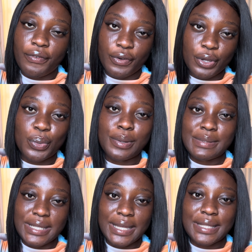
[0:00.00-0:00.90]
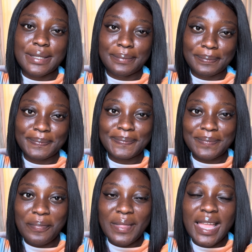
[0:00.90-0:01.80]
for your website.
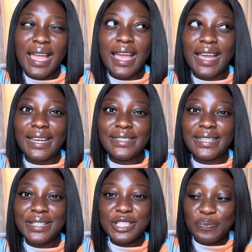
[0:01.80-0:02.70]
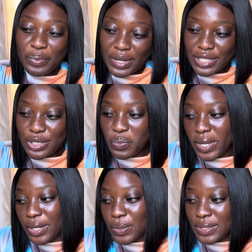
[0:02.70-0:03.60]
And at this point,
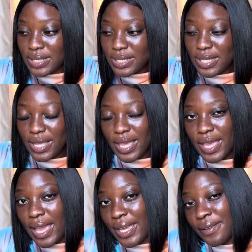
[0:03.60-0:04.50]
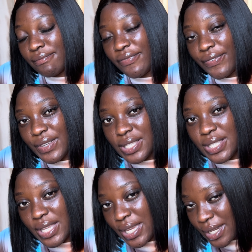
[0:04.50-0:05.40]
where does AI fit
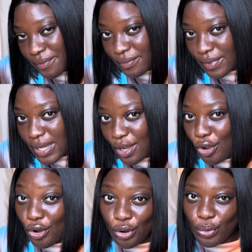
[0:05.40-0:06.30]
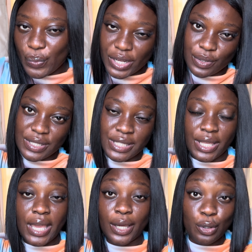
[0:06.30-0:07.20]
in, or where does
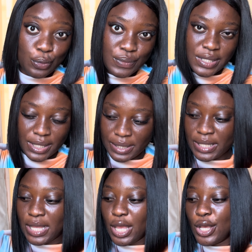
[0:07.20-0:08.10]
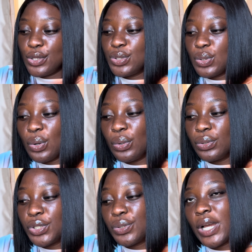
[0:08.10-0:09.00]
AI comes in? So
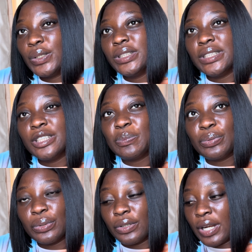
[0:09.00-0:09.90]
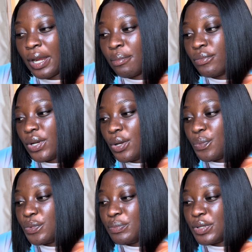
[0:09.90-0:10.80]
throughout this program,
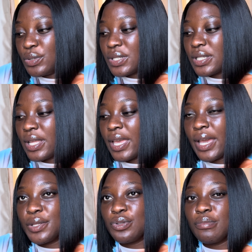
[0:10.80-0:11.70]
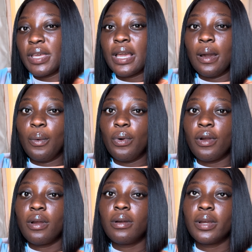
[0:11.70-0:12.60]
we'll be using AI to make our work